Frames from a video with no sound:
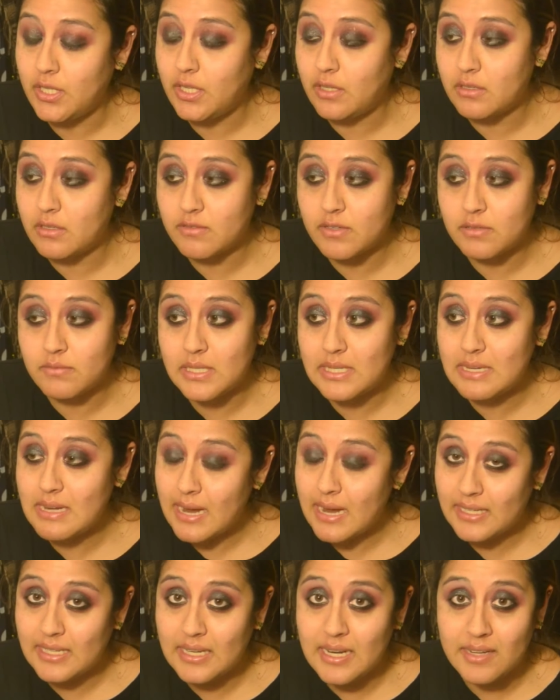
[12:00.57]
either from the
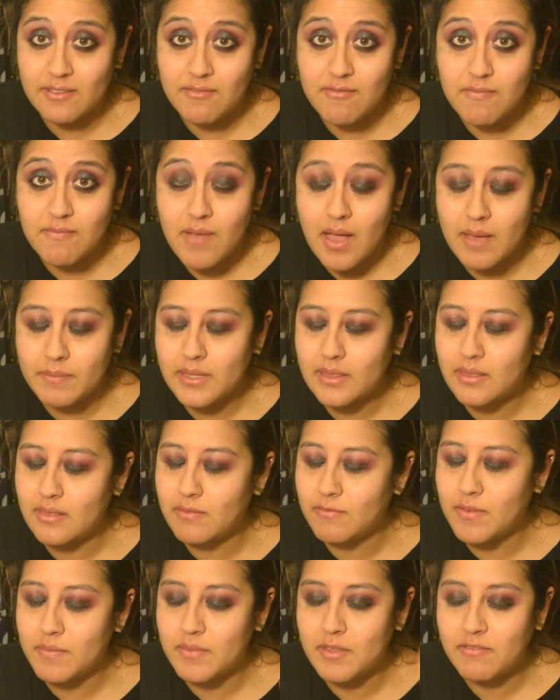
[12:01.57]

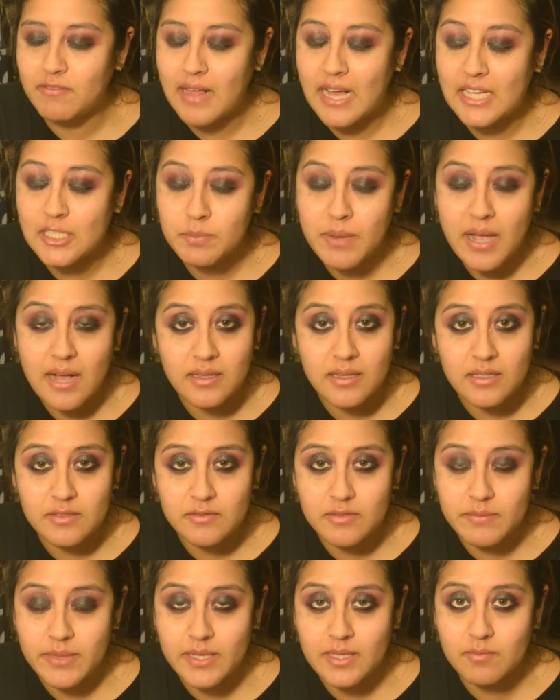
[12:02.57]
from the Flash palette
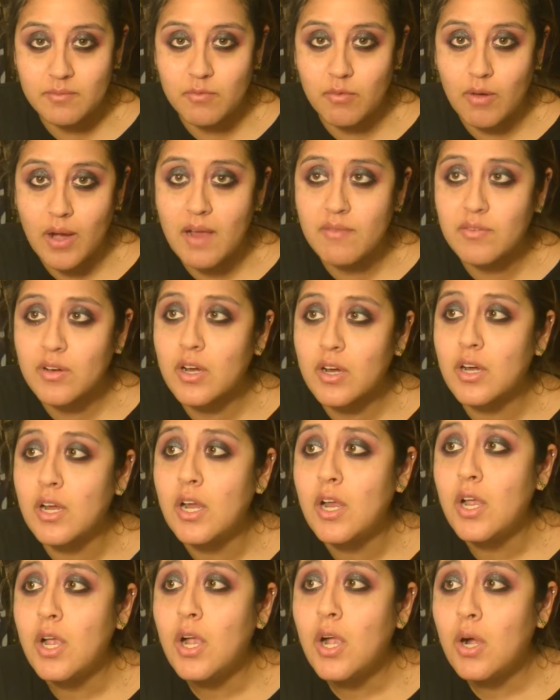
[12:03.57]
from Makeup Forever,
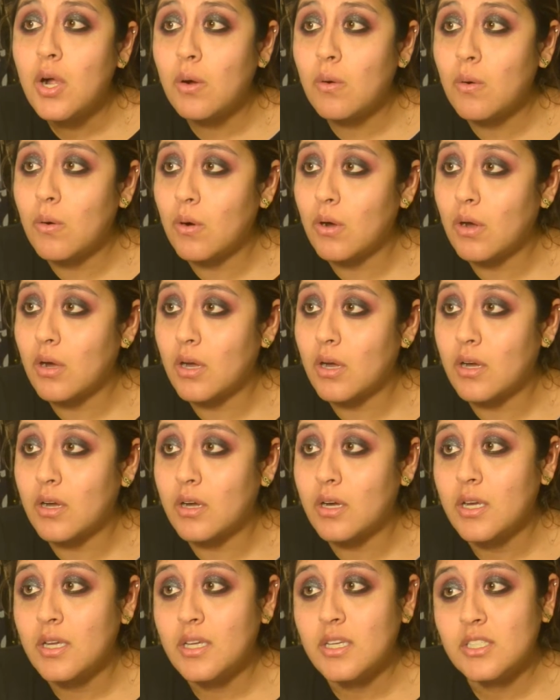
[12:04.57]

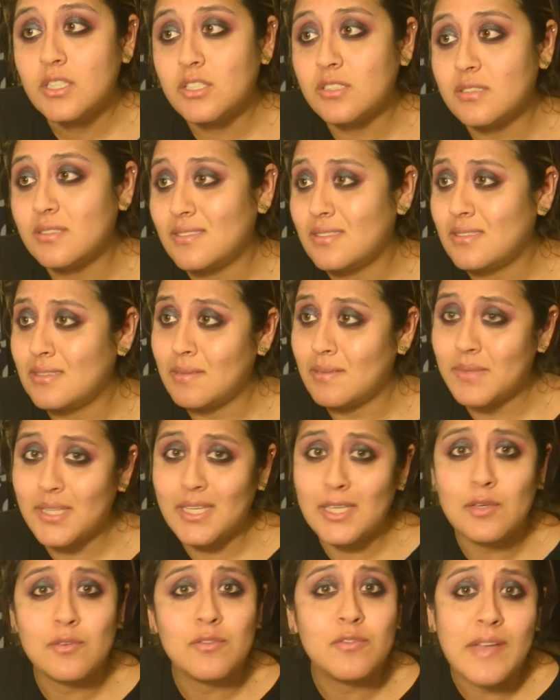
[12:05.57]
or just
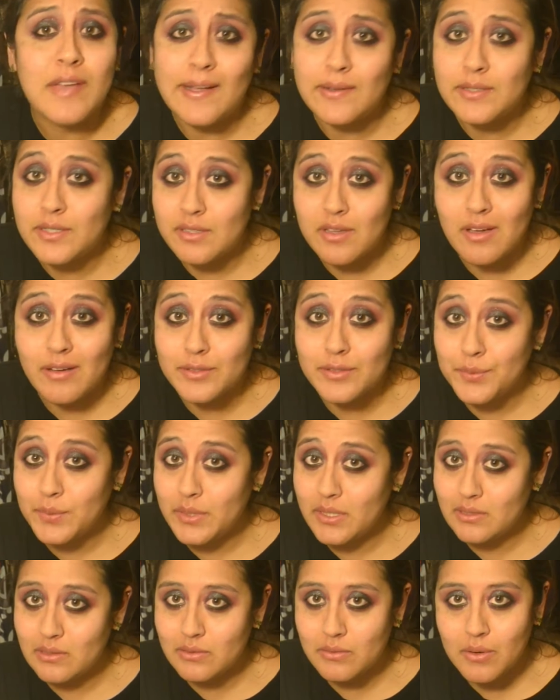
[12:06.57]
something you found at the
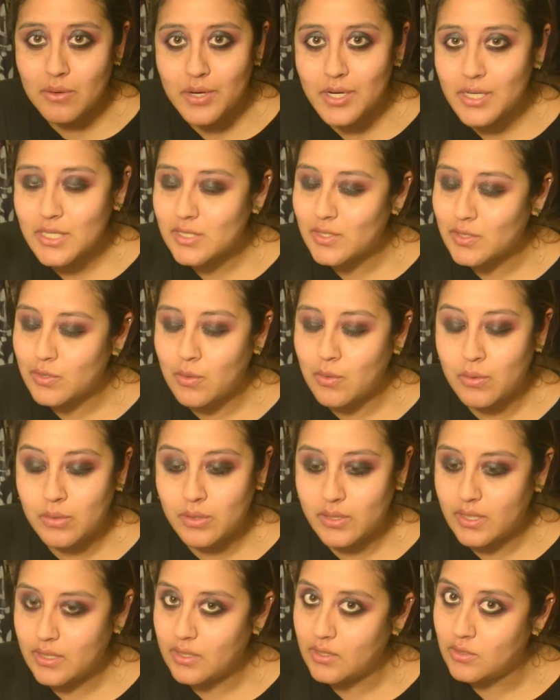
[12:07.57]
Halloween store. It's
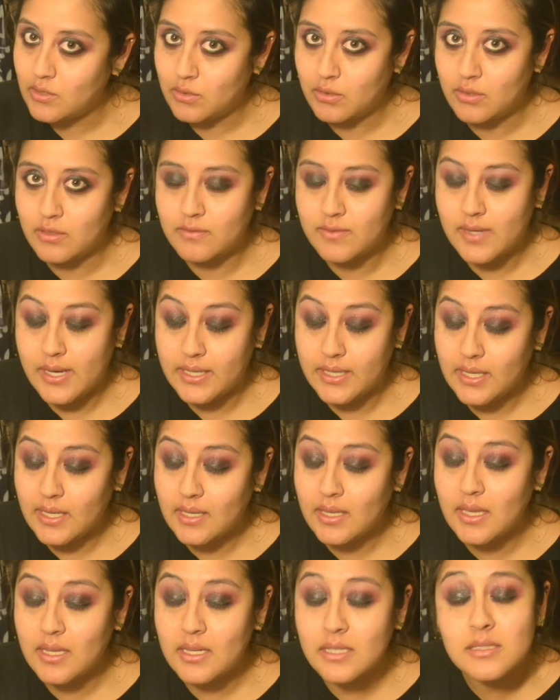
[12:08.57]
totally fine.
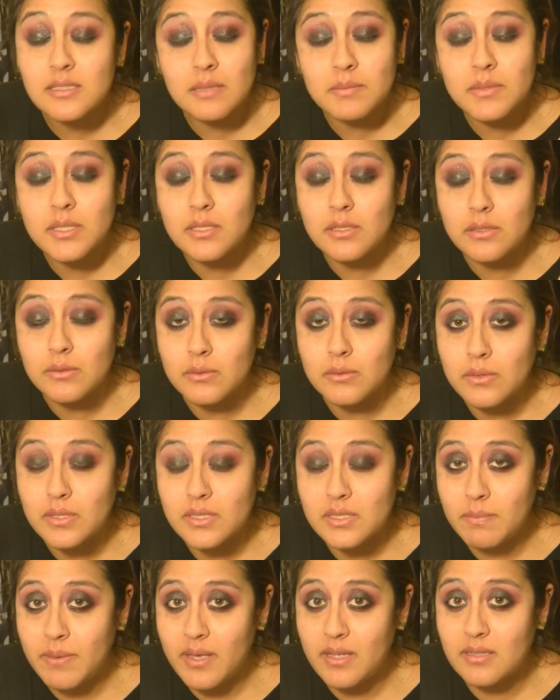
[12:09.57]
Again, it's up to you. It
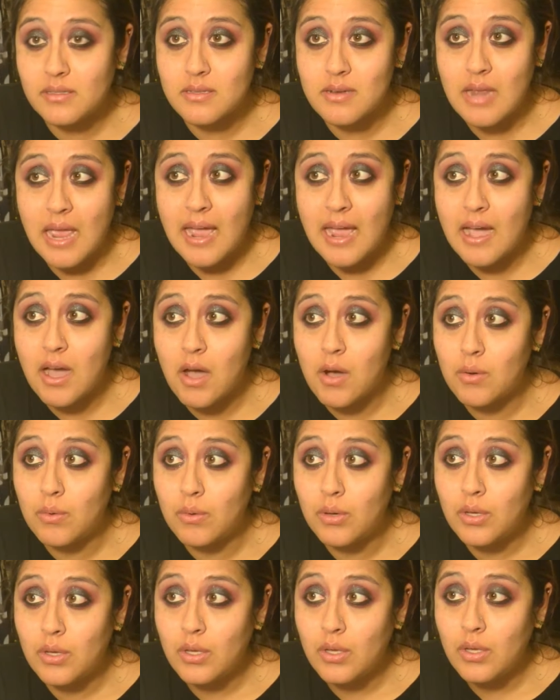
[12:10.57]
depends on
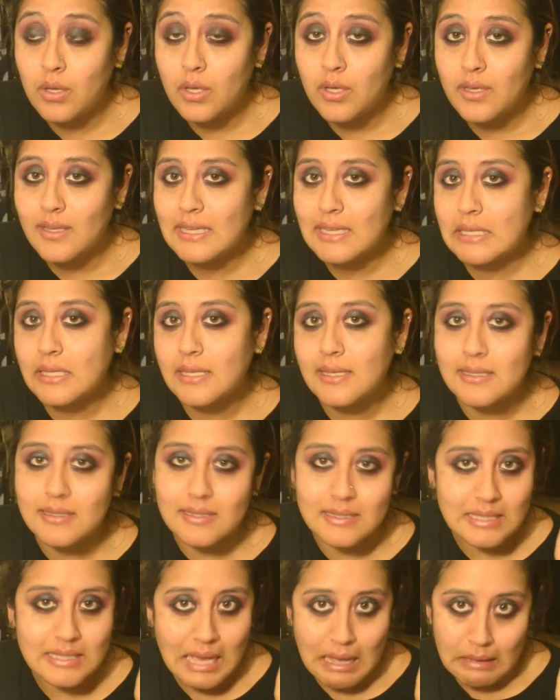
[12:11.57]
how
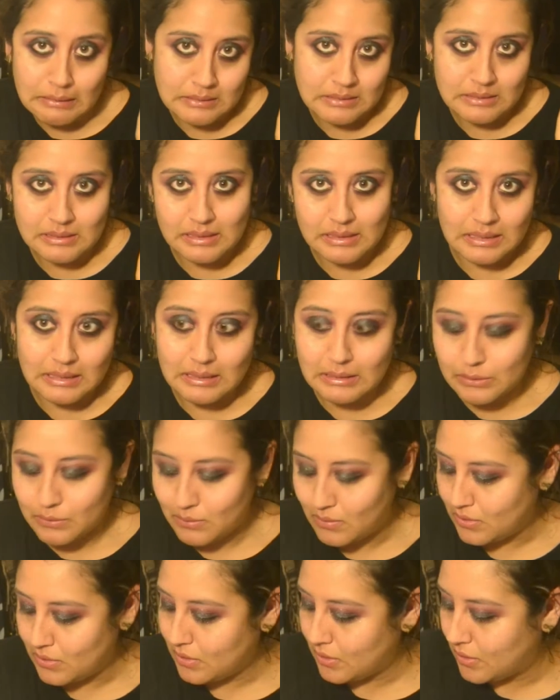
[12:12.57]
ghastly you
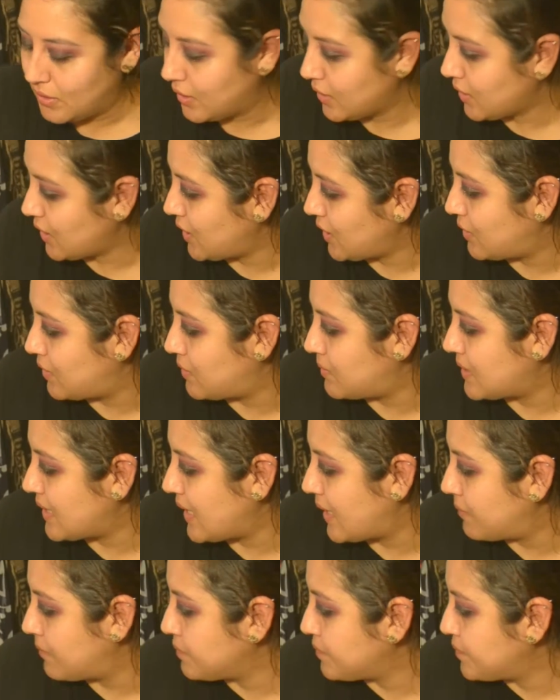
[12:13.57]
want to look. You know what I'm saying?